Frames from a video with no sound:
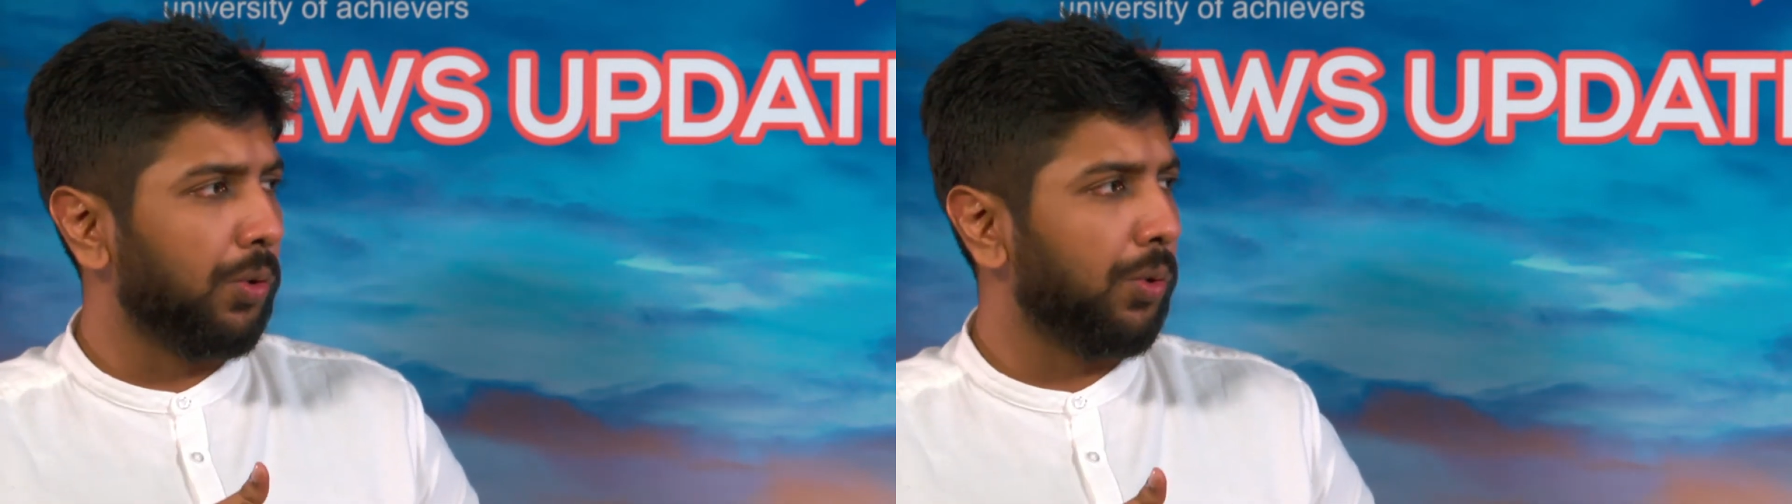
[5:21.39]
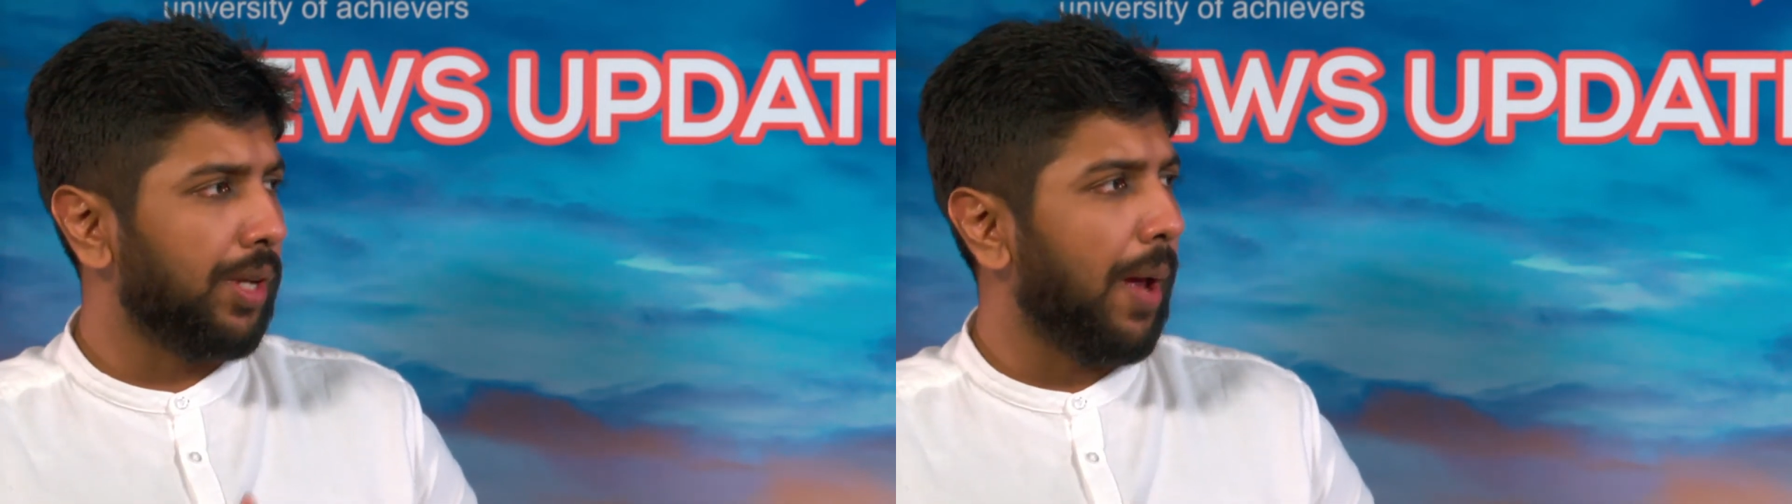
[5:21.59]

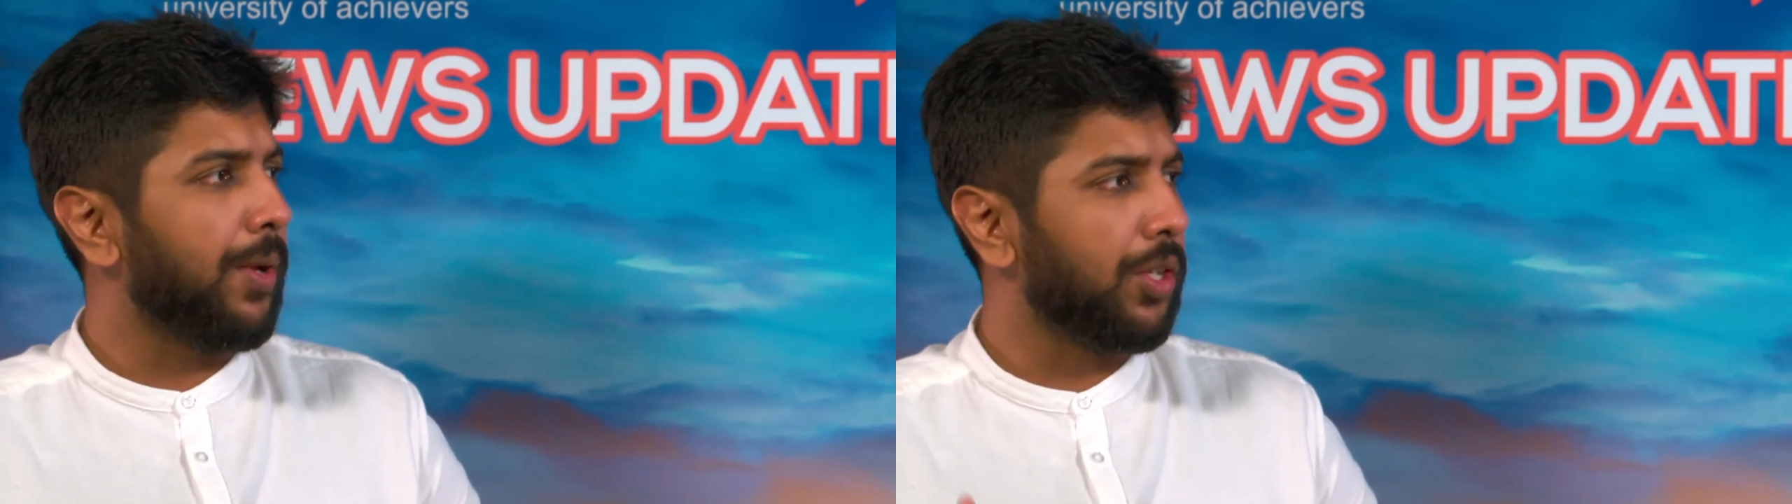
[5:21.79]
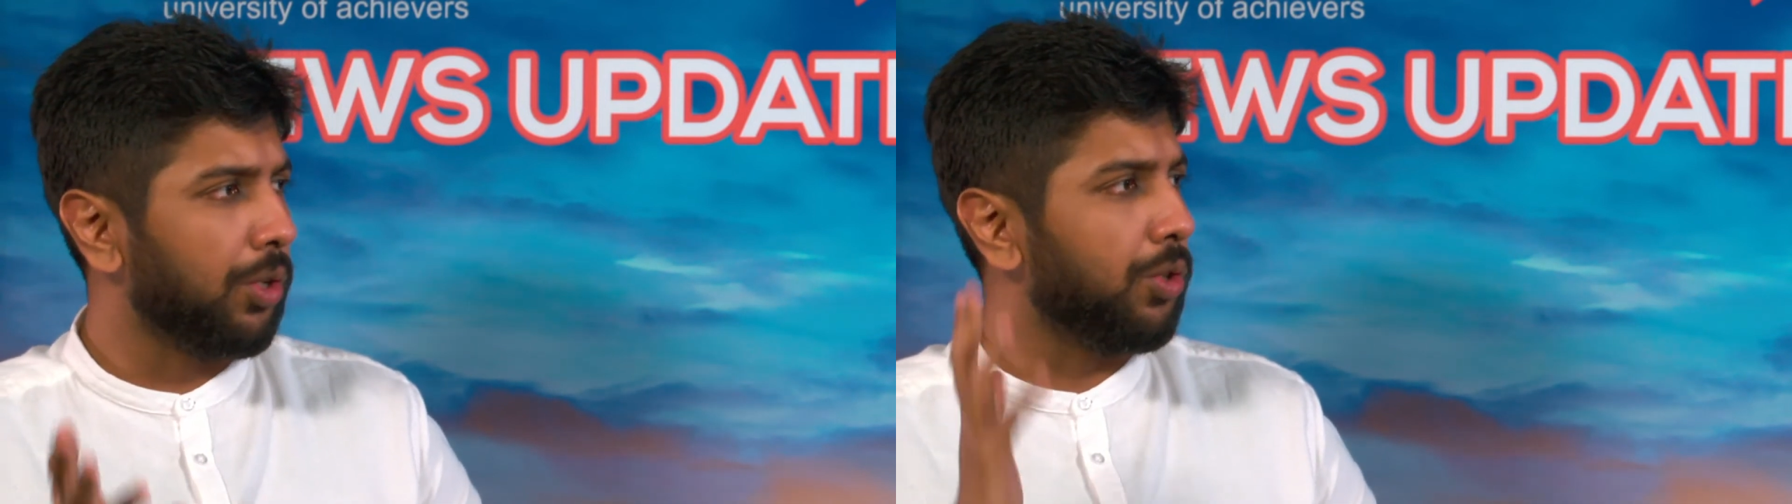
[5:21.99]
to
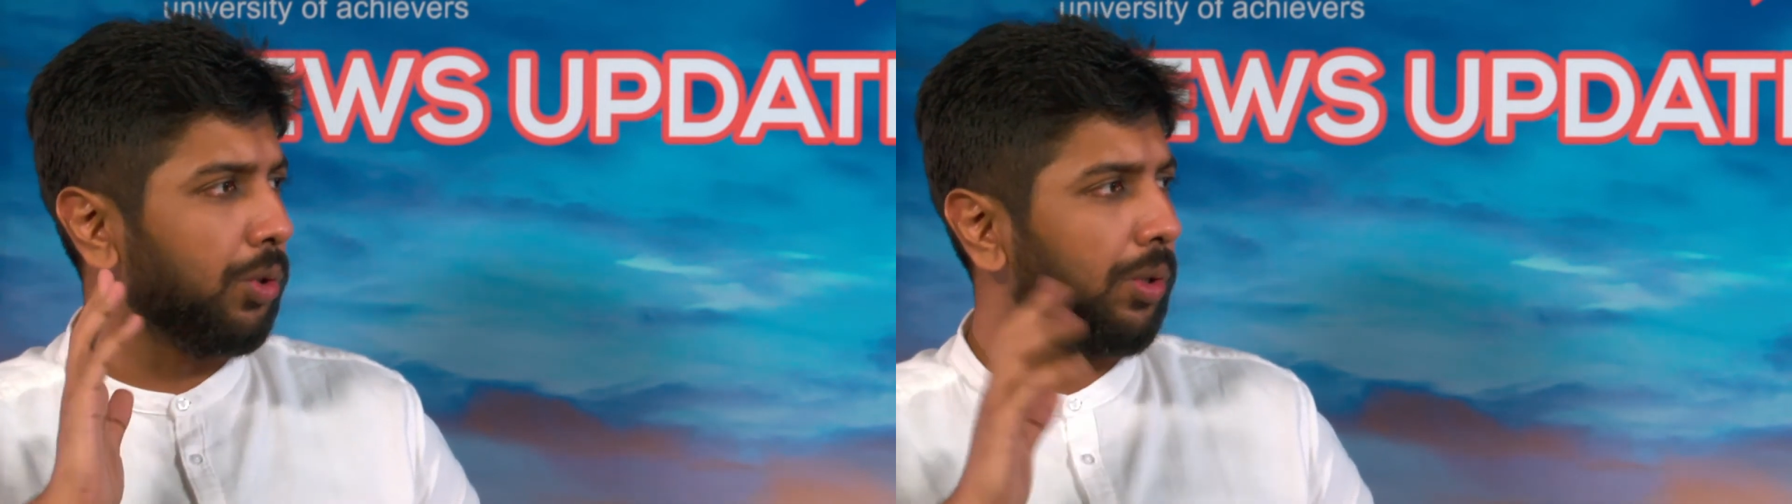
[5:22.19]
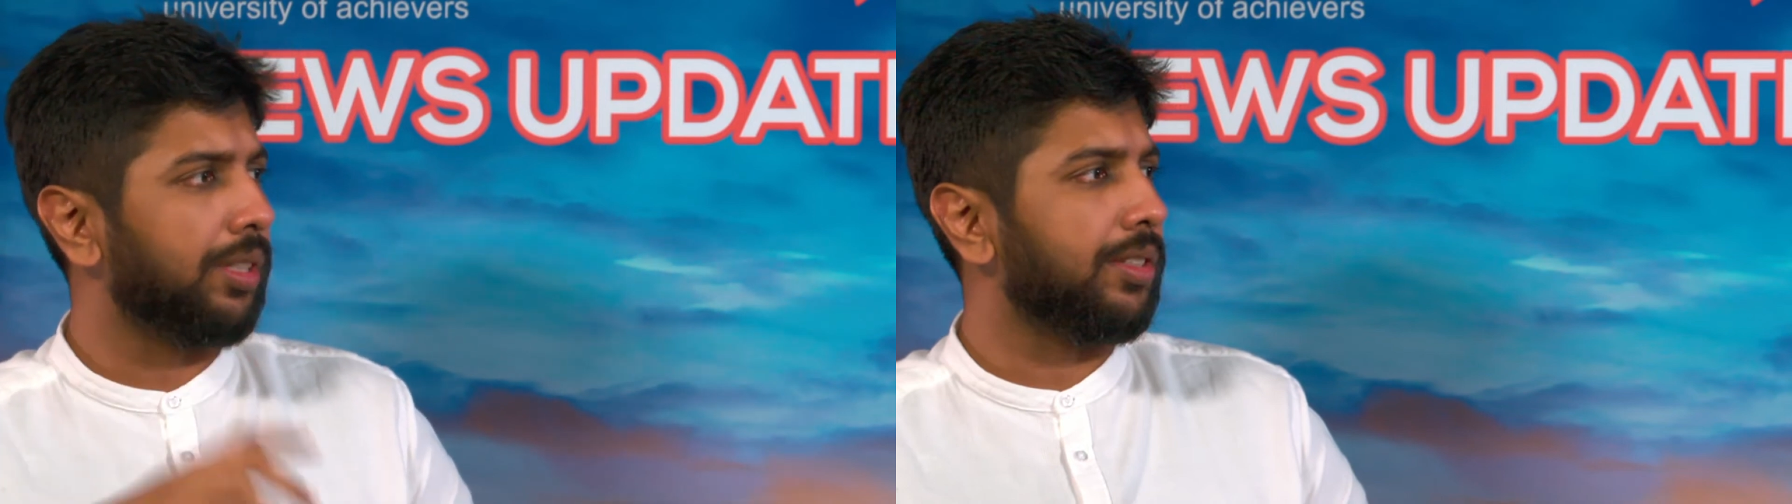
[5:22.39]
damage
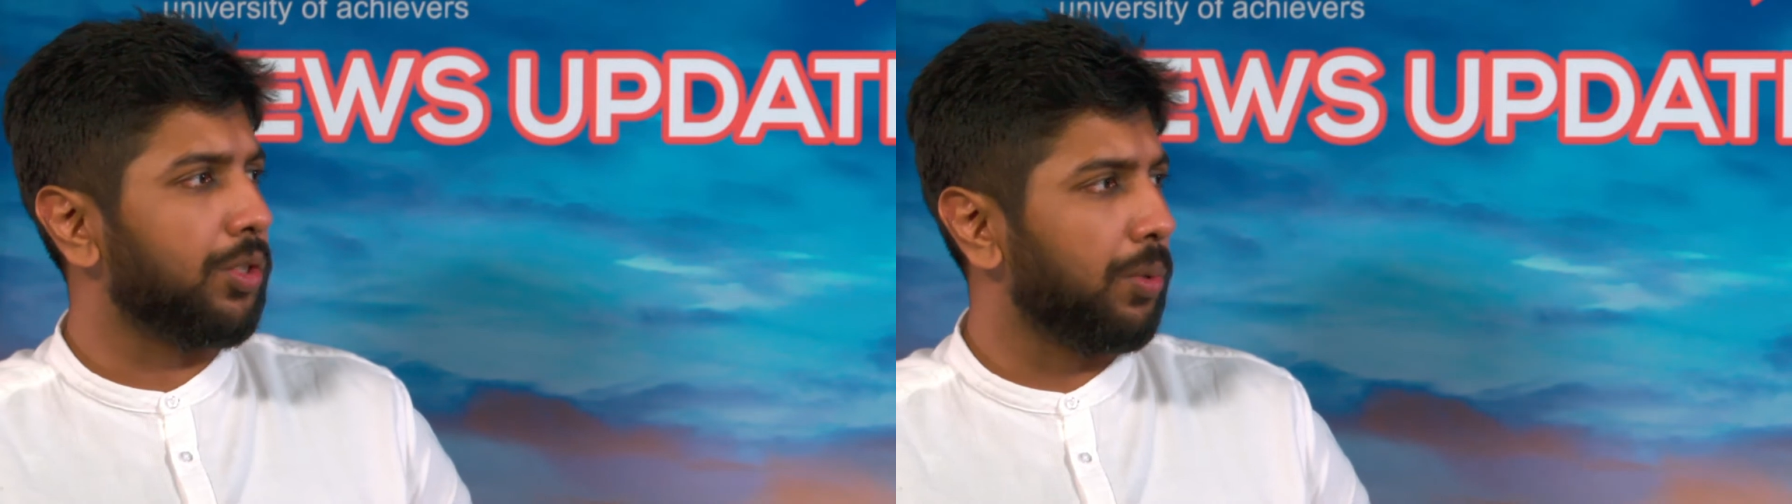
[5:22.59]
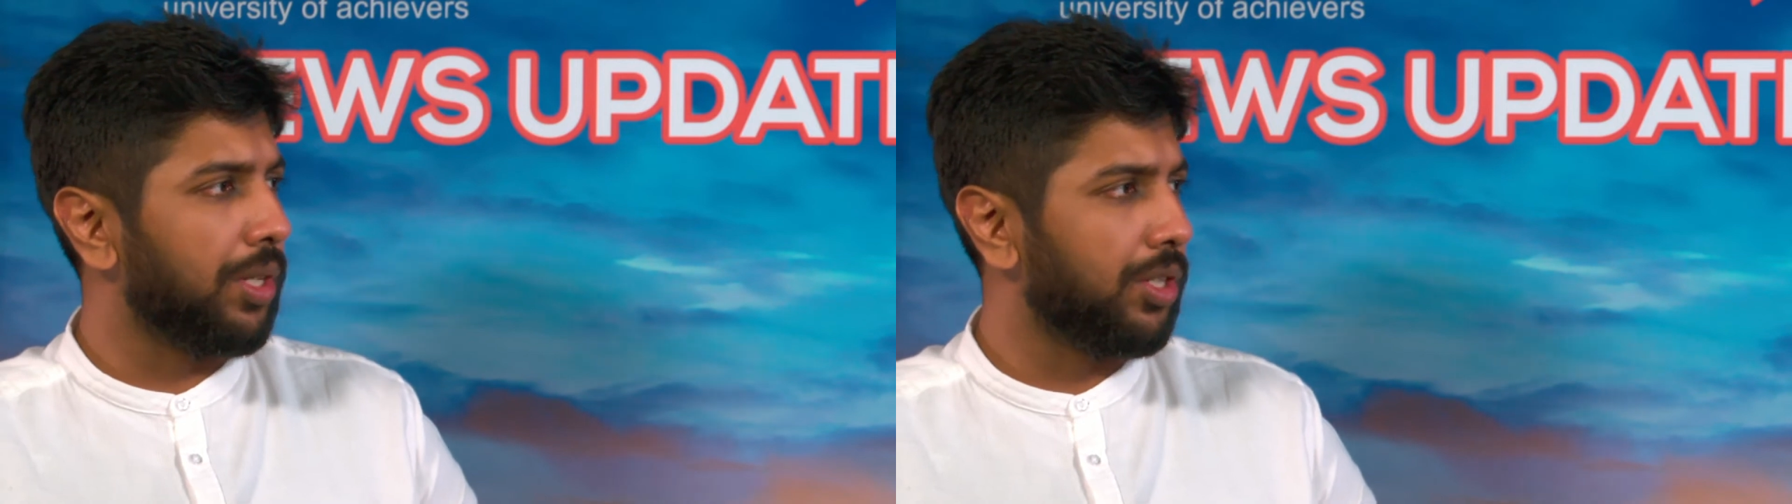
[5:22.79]
control the
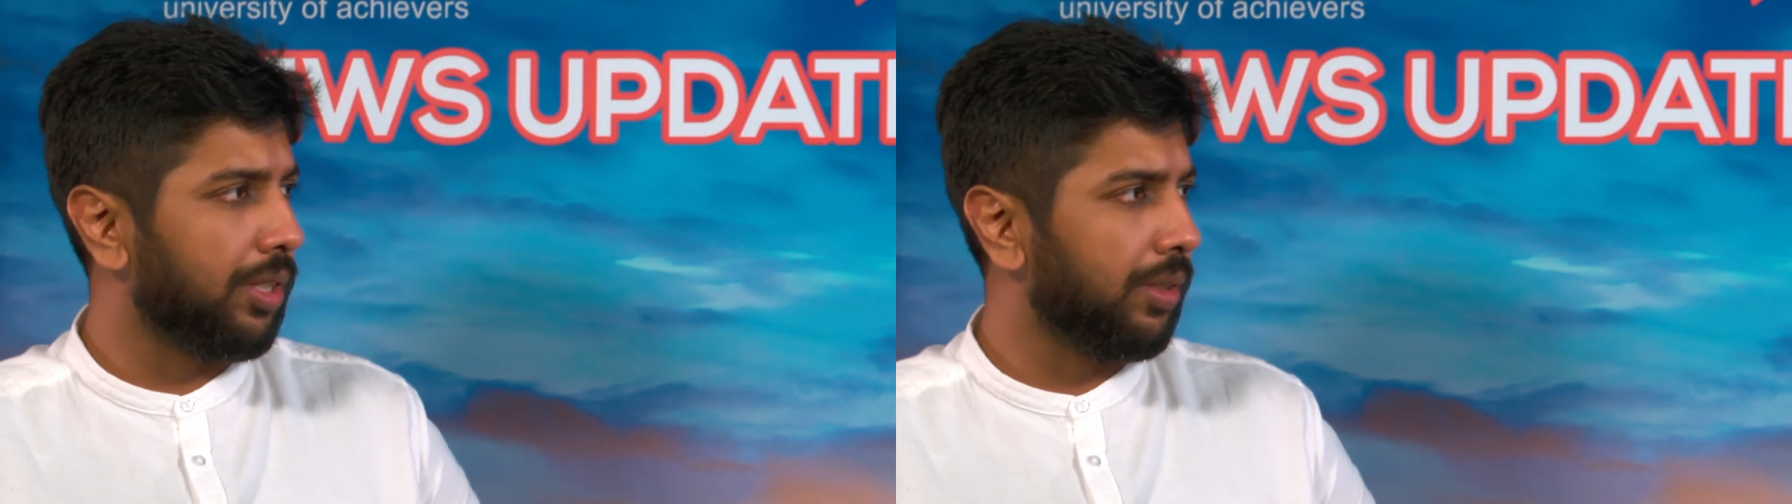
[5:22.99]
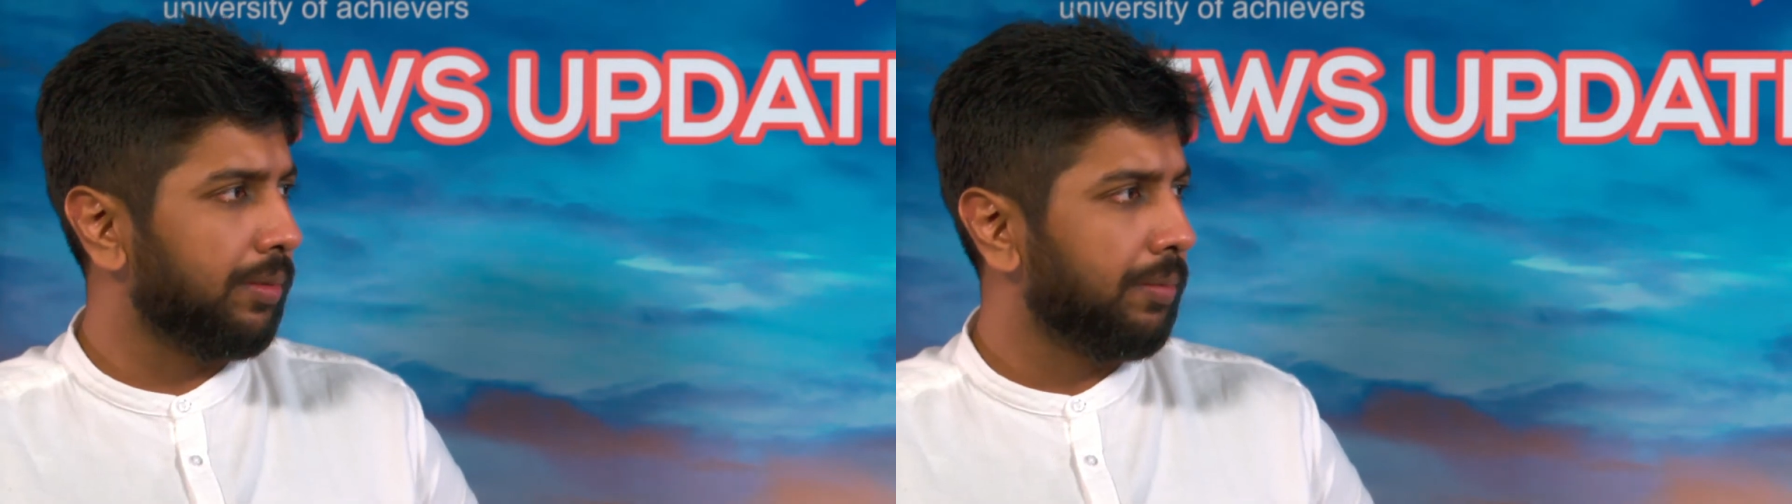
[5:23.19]

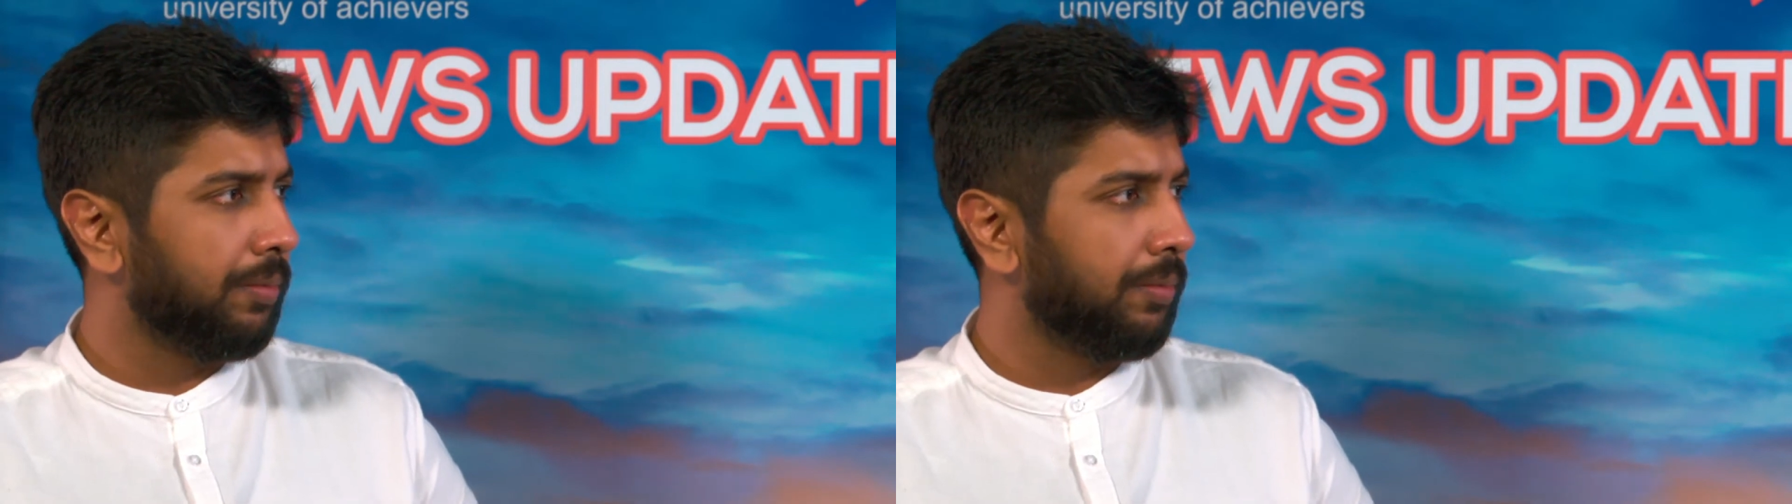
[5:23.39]
situation?